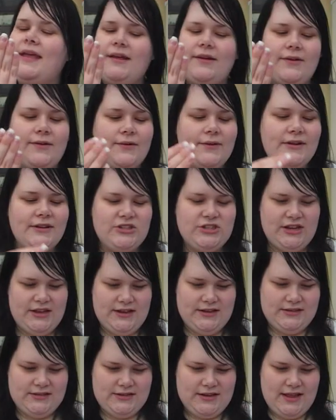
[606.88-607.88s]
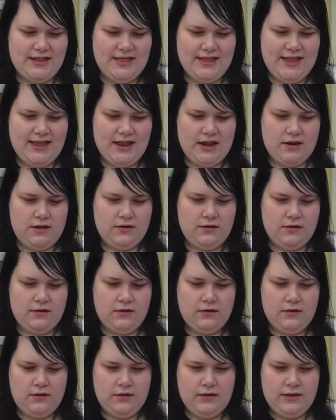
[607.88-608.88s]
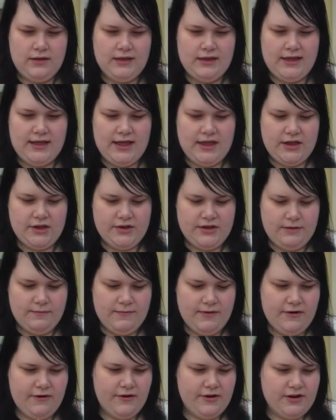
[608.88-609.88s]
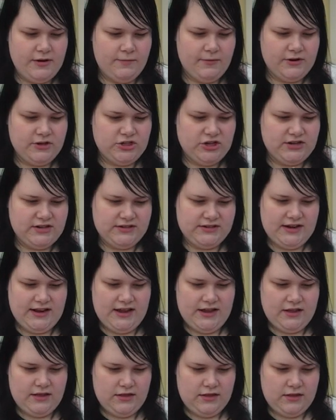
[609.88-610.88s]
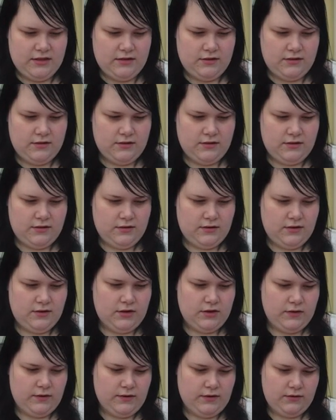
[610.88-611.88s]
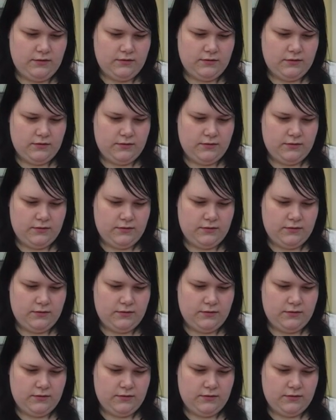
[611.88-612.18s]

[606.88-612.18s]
They're gorgeous. And then, yeah, you've got your mirror and your brush underneath. Cool.